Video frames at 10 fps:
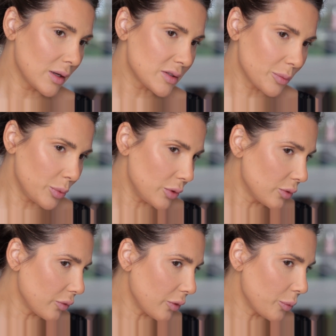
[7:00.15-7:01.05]
it's a
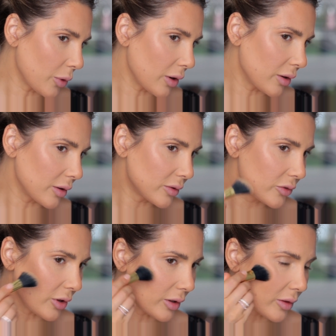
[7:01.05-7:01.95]
beautiful
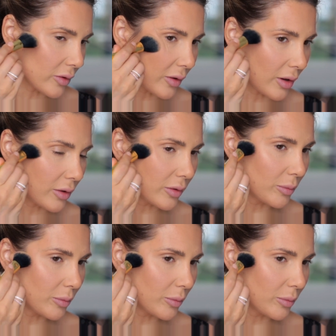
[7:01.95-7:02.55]
product, check this out.